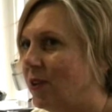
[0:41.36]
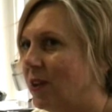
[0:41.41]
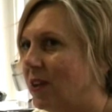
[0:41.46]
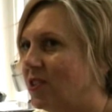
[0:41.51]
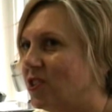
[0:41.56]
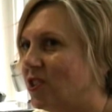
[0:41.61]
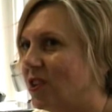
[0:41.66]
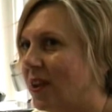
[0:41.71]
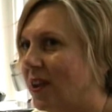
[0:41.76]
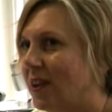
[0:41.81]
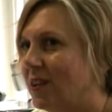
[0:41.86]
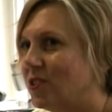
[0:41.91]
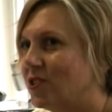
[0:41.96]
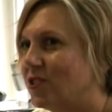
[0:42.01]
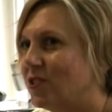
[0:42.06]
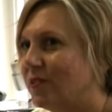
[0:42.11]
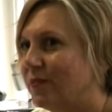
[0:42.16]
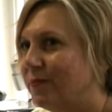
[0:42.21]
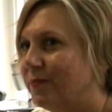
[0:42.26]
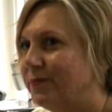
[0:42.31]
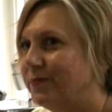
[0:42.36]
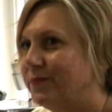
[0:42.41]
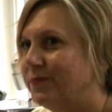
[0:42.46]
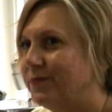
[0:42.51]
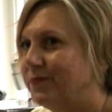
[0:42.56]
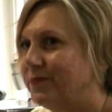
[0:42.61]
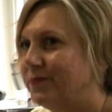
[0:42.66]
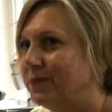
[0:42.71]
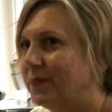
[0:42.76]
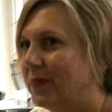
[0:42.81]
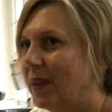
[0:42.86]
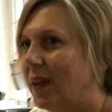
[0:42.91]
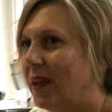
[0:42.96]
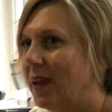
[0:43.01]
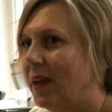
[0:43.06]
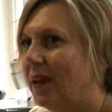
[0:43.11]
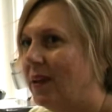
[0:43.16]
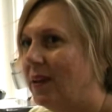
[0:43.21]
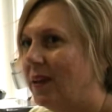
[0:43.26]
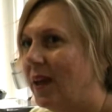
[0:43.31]
for education
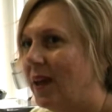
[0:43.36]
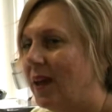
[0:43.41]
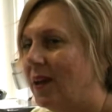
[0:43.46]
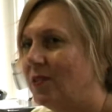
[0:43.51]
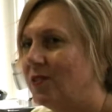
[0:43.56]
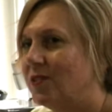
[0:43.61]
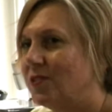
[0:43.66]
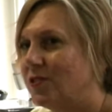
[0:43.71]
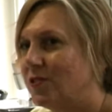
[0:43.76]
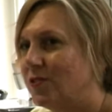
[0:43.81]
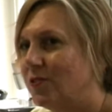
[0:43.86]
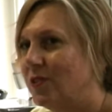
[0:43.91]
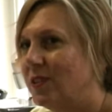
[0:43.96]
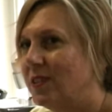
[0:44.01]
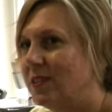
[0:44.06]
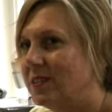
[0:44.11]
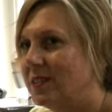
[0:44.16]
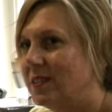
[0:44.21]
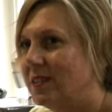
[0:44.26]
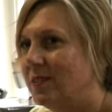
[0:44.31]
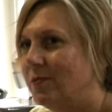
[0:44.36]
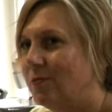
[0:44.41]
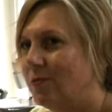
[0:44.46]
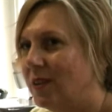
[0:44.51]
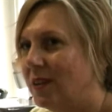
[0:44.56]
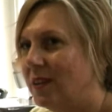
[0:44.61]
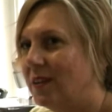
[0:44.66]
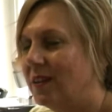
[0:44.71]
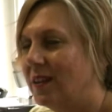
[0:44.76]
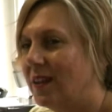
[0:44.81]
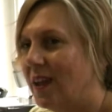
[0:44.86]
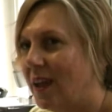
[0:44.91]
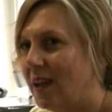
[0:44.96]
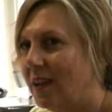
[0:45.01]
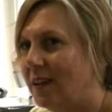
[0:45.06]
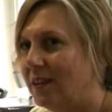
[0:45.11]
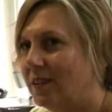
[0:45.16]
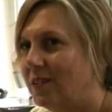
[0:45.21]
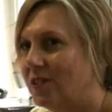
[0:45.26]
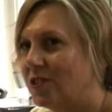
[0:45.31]
and how does 3D
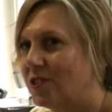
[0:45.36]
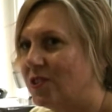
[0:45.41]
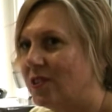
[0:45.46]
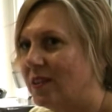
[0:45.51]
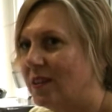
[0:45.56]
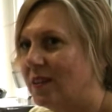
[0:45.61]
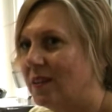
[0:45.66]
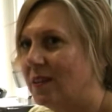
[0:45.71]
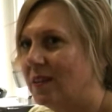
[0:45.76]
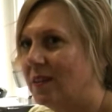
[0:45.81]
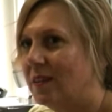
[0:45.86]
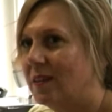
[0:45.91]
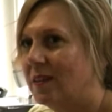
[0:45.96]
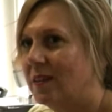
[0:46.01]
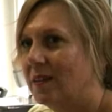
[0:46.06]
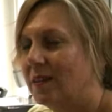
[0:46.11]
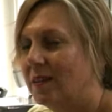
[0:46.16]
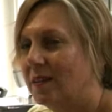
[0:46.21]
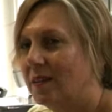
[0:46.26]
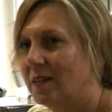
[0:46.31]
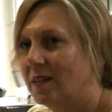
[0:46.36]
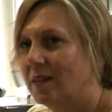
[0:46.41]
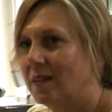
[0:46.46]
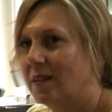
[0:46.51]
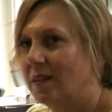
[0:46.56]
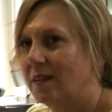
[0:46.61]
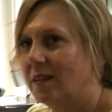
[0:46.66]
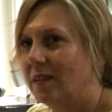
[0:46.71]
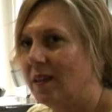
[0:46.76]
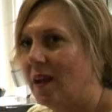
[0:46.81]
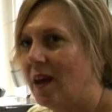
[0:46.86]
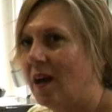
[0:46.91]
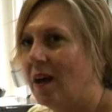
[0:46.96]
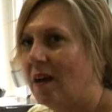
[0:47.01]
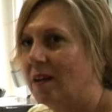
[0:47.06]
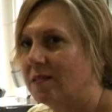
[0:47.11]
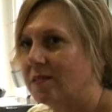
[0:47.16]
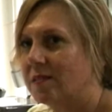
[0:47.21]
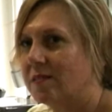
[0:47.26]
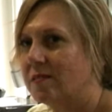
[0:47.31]
re-engage the
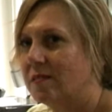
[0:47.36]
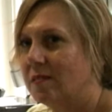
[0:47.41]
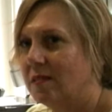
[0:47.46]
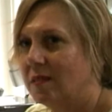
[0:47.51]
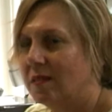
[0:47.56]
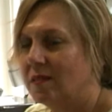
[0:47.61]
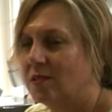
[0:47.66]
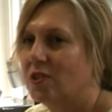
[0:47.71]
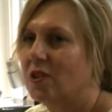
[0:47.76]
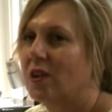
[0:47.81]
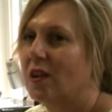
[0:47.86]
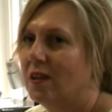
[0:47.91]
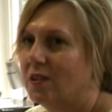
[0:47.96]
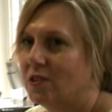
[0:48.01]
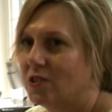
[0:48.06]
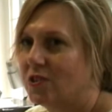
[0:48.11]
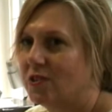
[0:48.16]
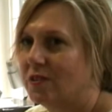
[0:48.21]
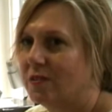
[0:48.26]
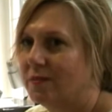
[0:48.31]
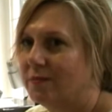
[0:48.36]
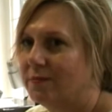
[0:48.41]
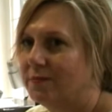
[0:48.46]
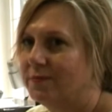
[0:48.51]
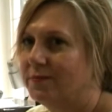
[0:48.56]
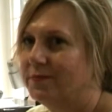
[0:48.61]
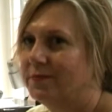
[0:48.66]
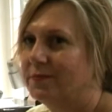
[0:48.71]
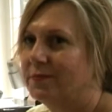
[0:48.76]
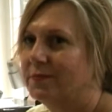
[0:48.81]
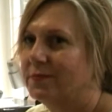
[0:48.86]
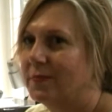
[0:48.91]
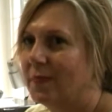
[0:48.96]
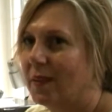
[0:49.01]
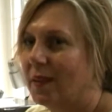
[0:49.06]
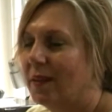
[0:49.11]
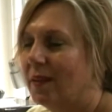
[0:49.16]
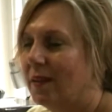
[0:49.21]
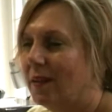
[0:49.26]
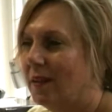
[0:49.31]
arts in education.
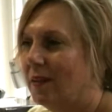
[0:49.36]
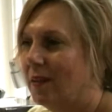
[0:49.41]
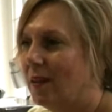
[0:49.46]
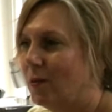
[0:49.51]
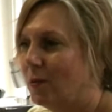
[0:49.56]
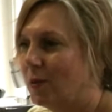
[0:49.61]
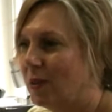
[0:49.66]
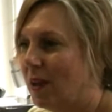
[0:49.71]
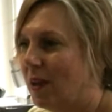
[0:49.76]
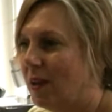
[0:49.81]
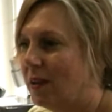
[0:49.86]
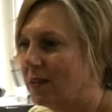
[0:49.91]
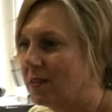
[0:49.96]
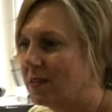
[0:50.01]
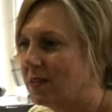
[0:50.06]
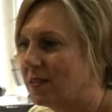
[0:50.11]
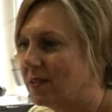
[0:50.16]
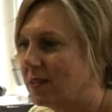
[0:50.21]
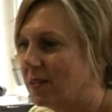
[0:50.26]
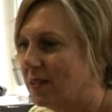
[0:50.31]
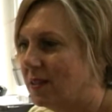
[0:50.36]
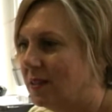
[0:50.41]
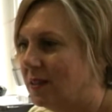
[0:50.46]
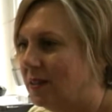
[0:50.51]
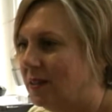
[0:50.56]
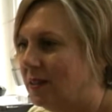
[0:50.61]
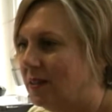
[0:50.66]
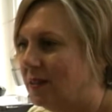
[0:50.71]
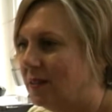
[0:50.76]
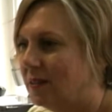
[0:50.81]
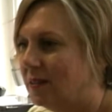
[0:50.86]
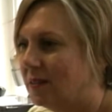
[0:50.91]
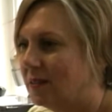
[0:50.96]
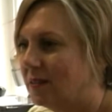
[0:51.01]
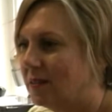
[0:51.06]
And I would like to see